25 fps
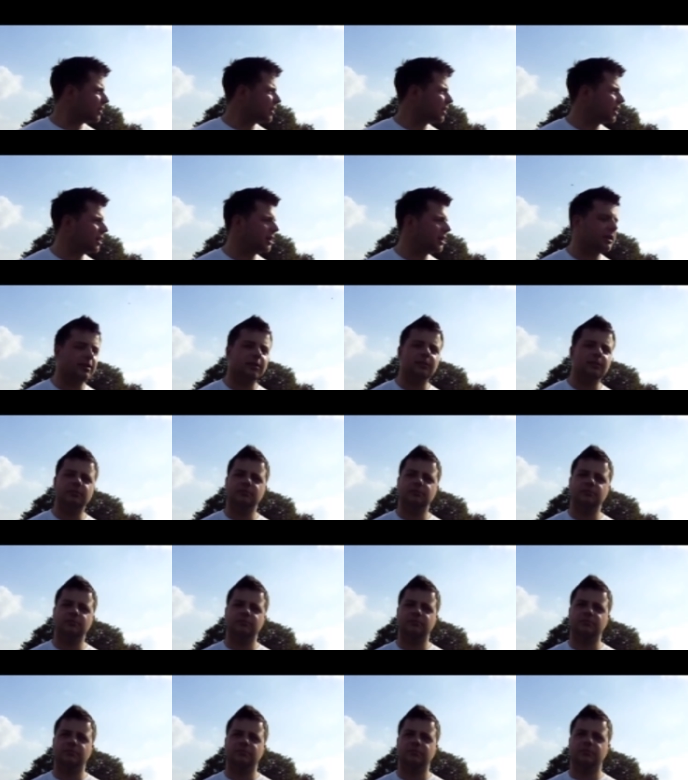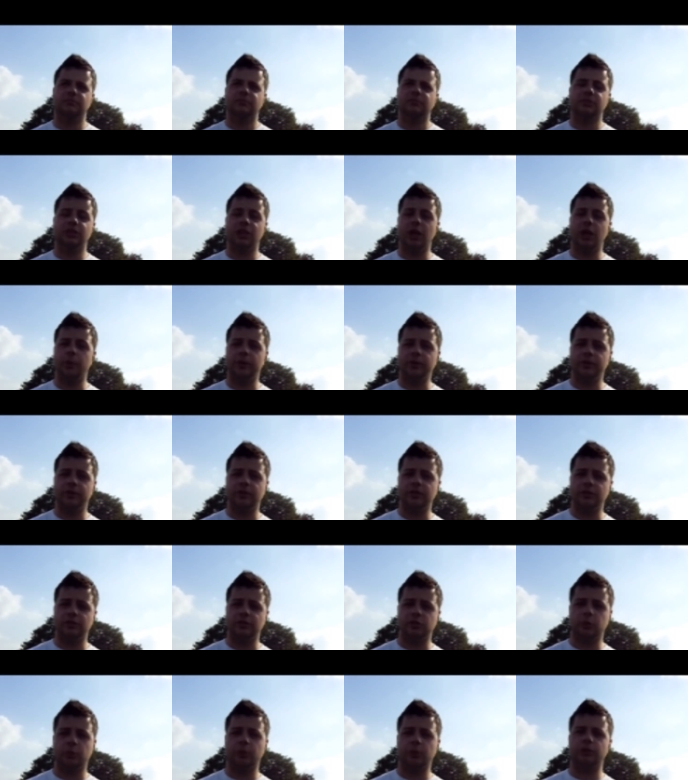uh, knowing
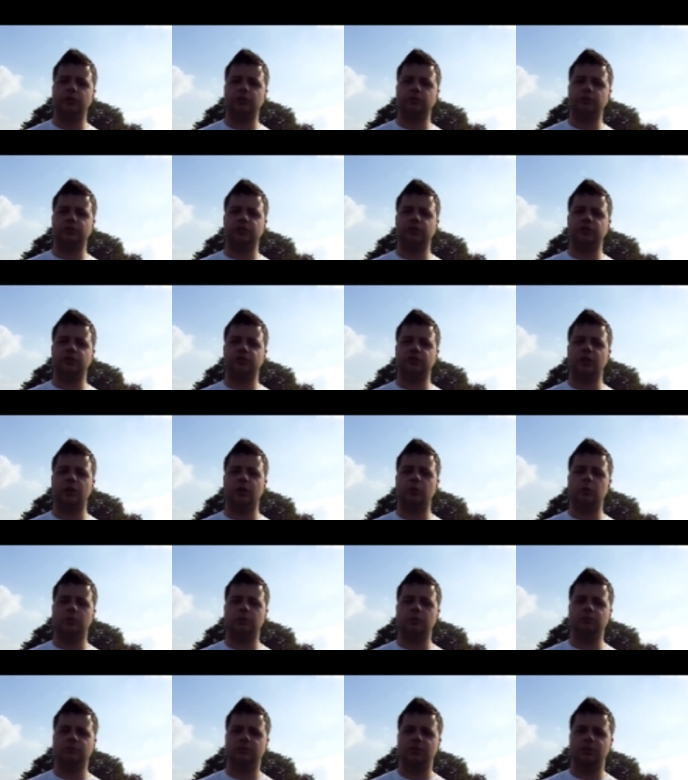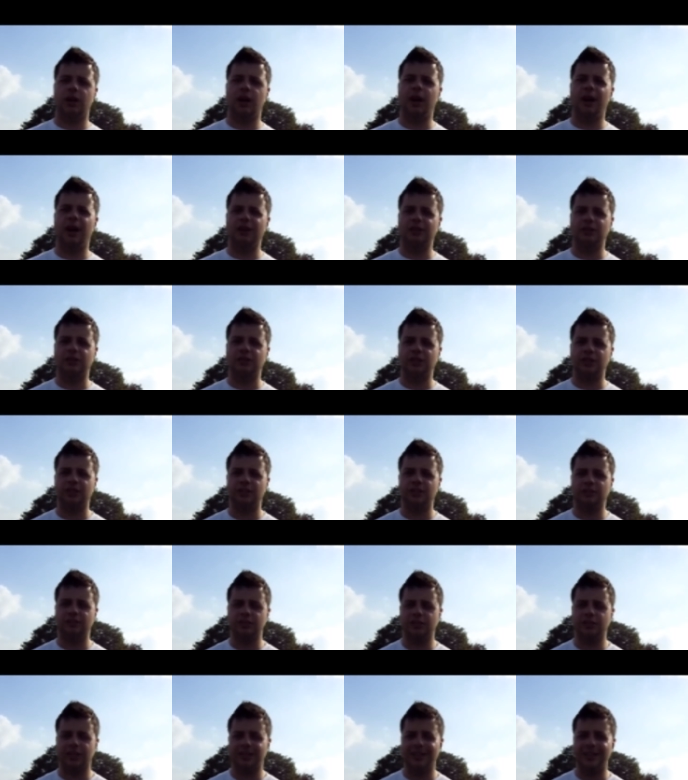that squirrels are so hard to,
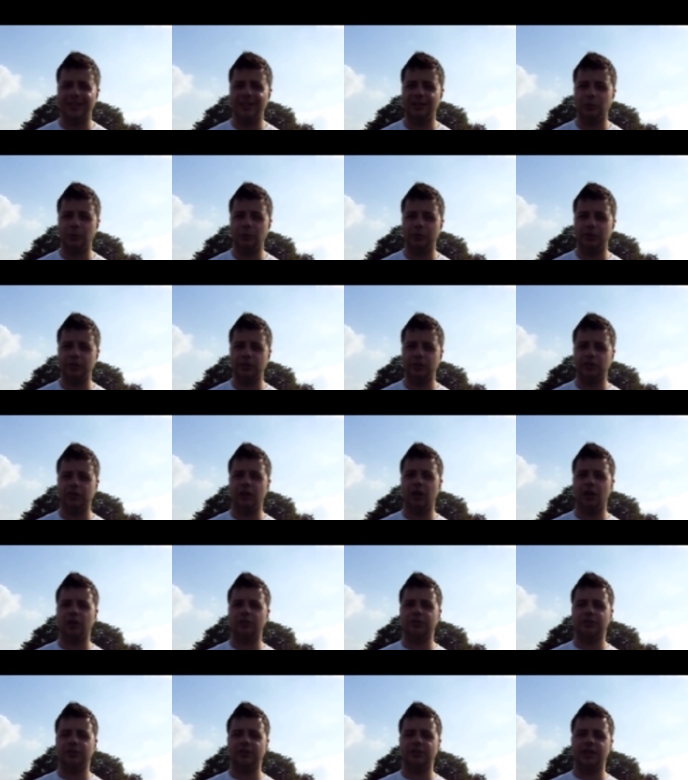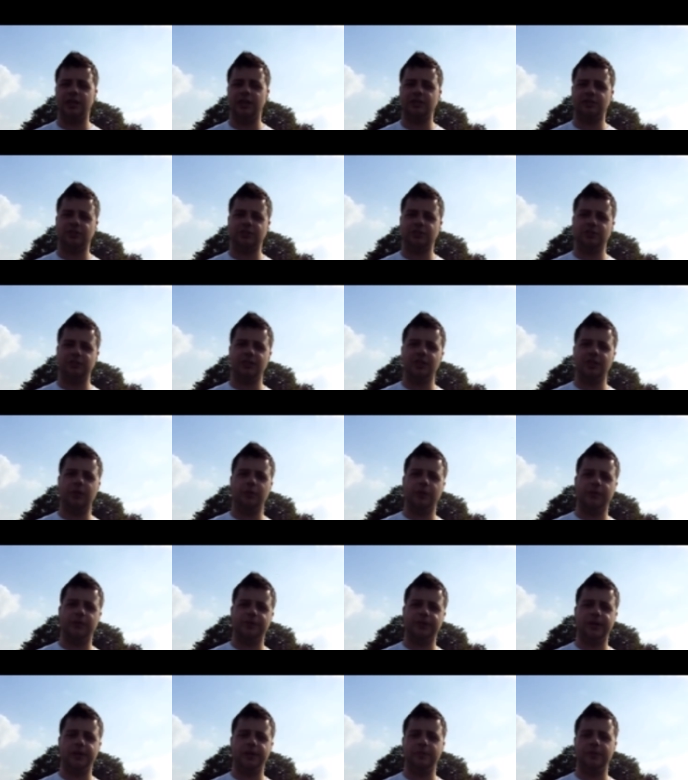to kill with a shot unless, you know,
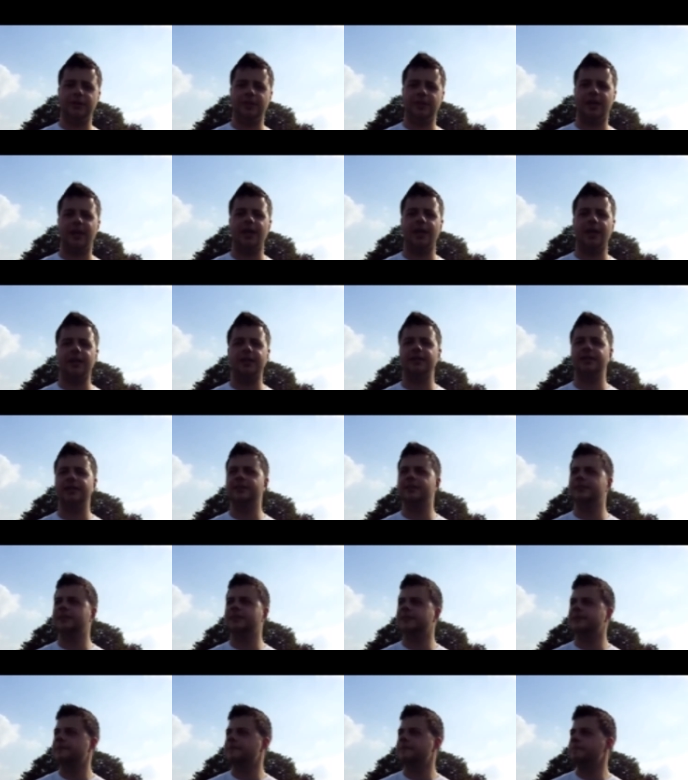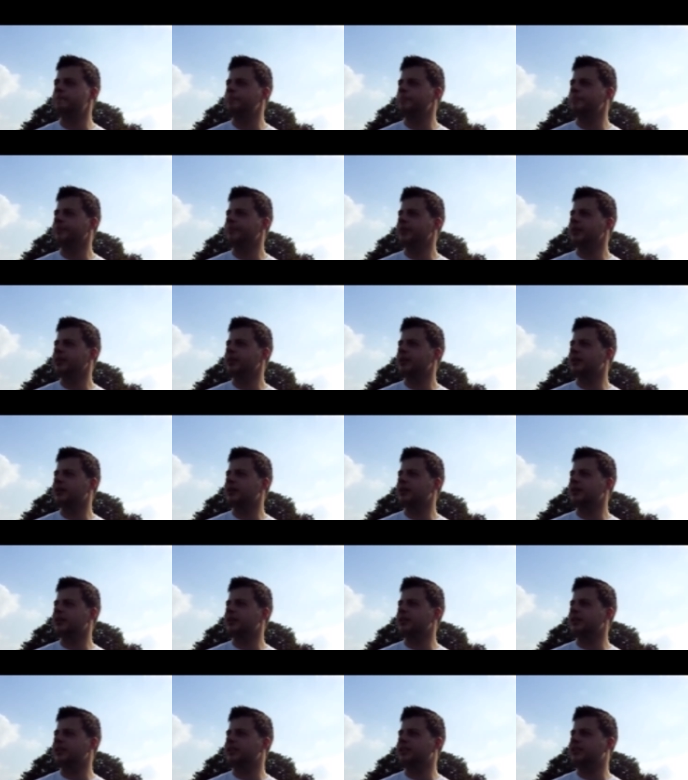you've hit him in the head,
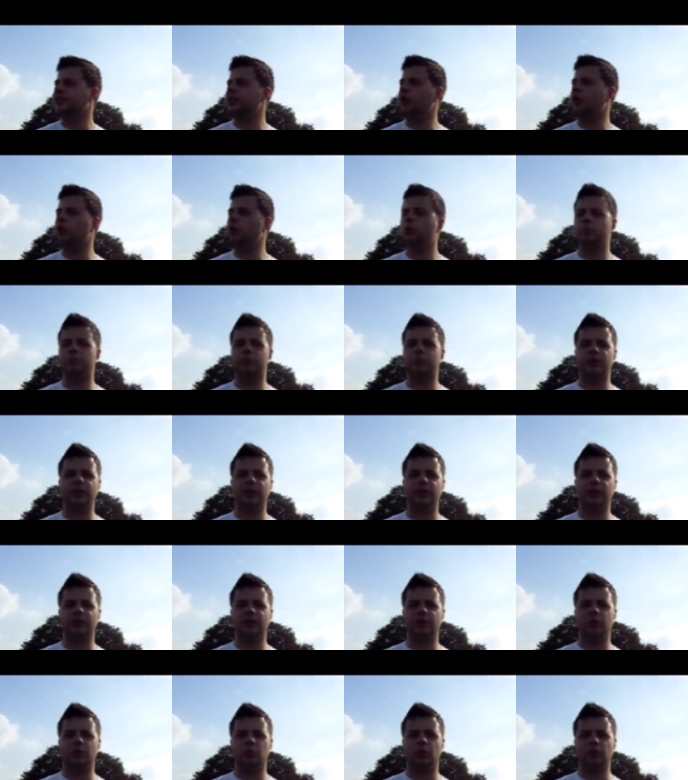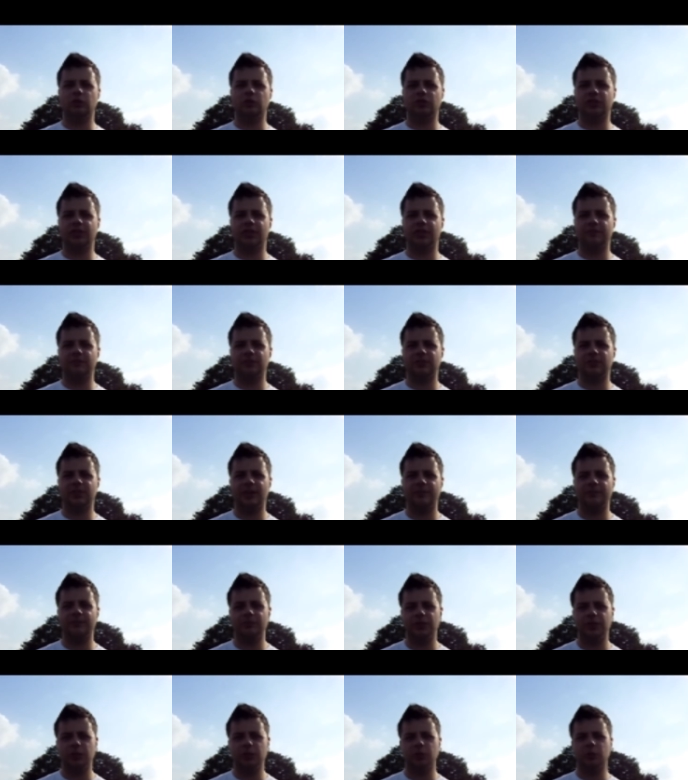he told me that the
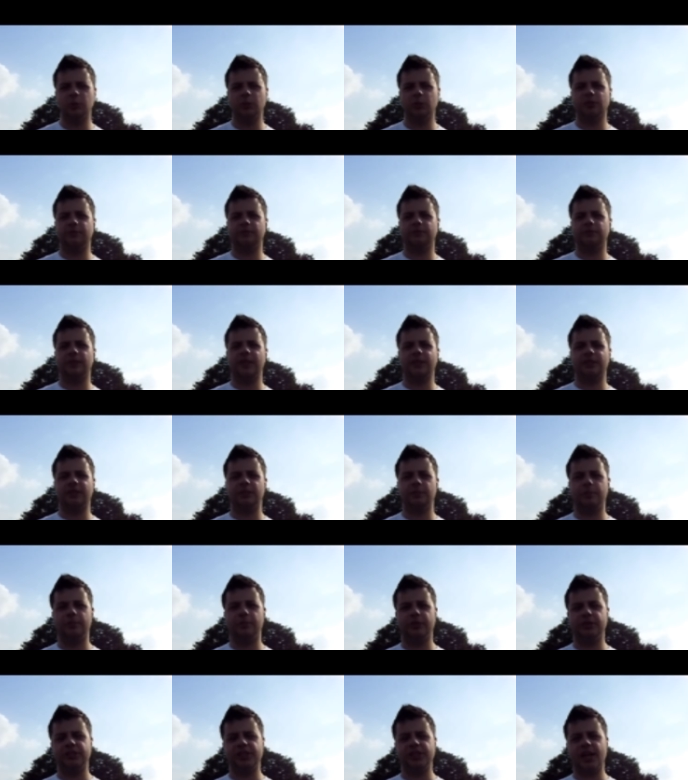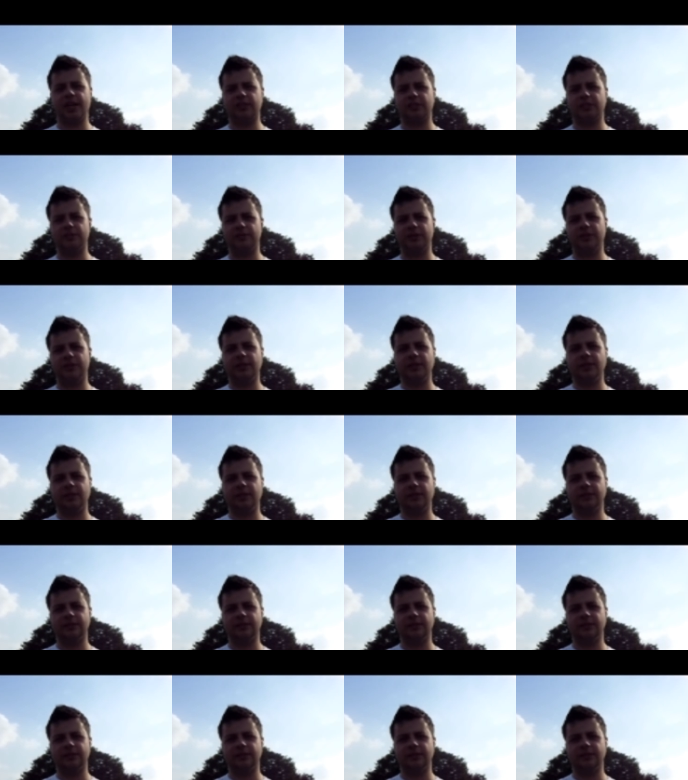177, due to its flatter trajectory,